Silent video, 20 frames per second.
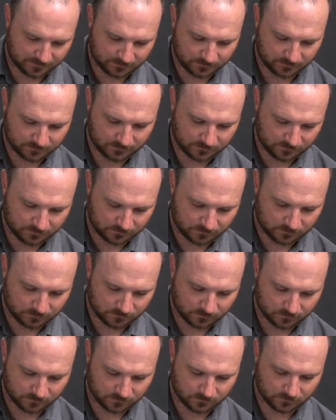
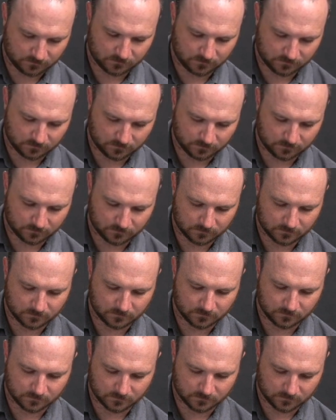
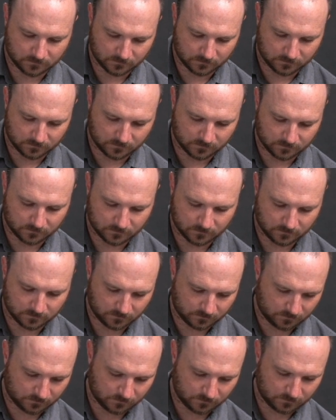
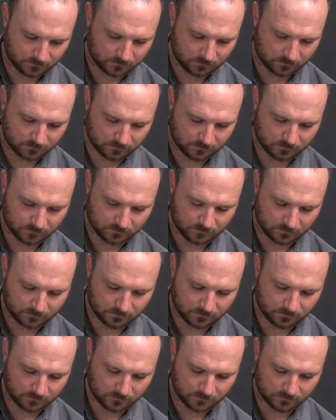
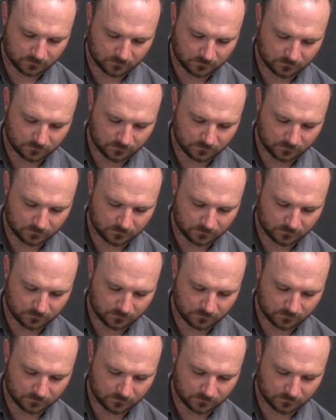Nobody speaks.